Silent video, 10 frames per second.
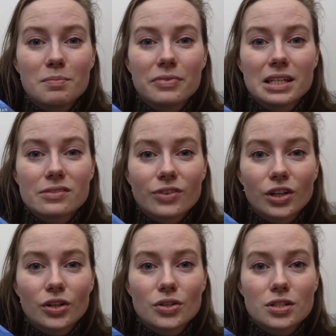This
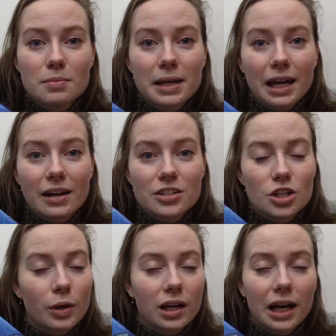follows a main character
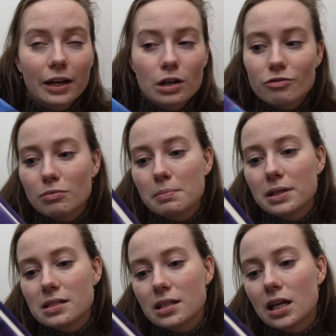who I cannot even remember
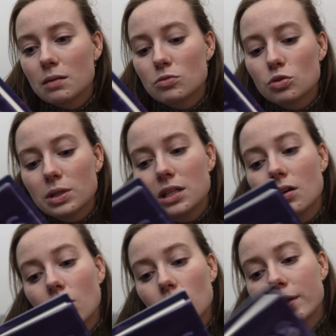his name. Do we
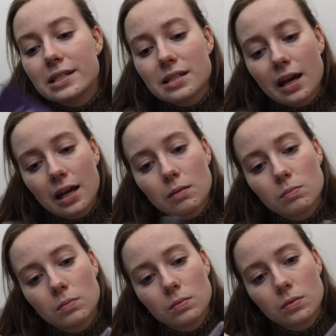know his name?